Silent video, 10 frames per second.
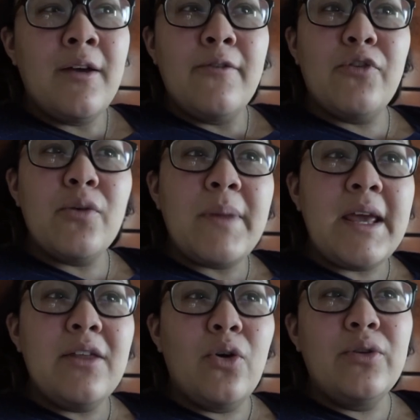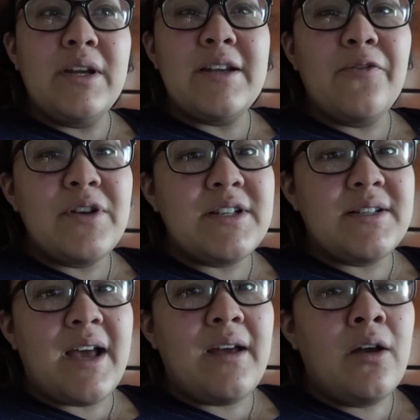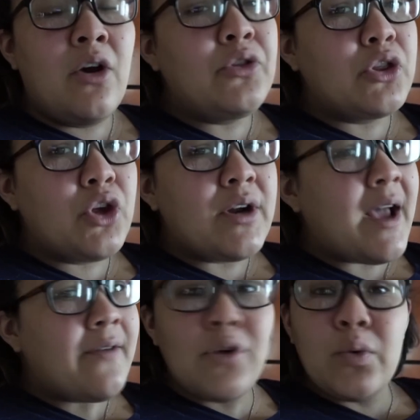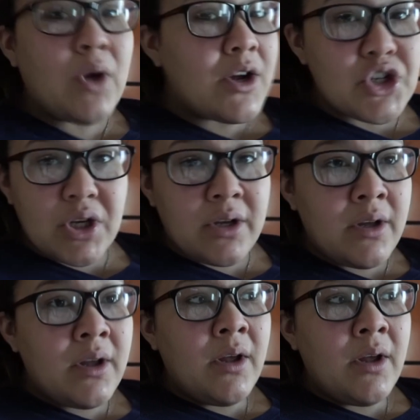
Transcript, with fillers: For me, the only difference is that on the third, I have no nausea.